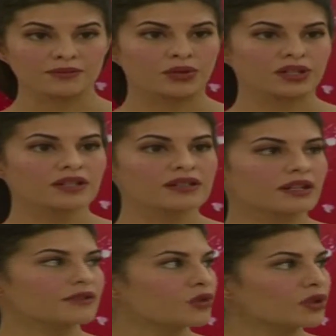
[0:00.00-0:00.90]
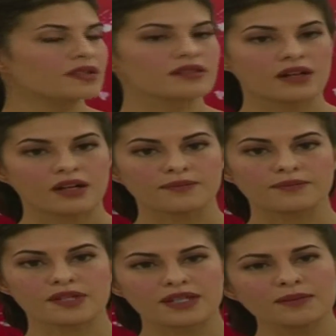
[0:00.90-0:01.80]
important. And of course,
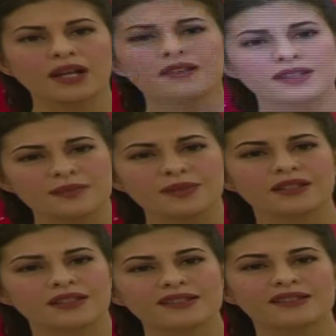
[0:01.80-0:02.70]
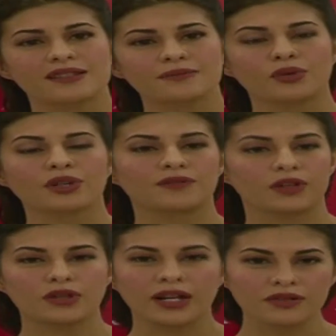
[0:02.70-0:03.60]
some kind of discipline is important. If
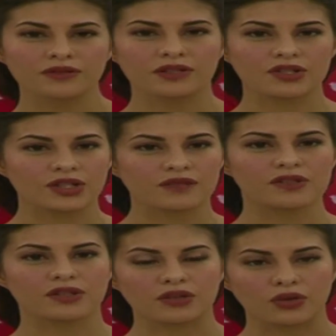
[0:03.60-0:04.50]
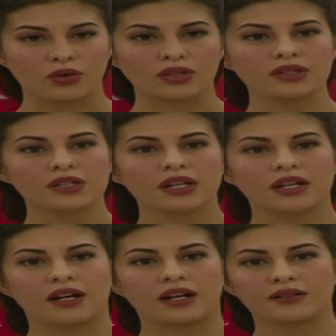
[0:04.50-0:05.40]
you're trying to achieve a certain goal,
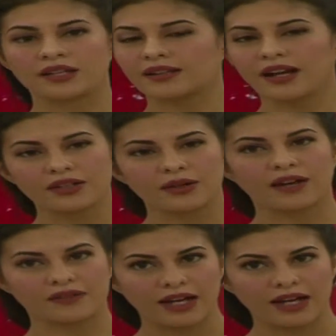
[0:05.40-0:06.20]
then yeah, you have to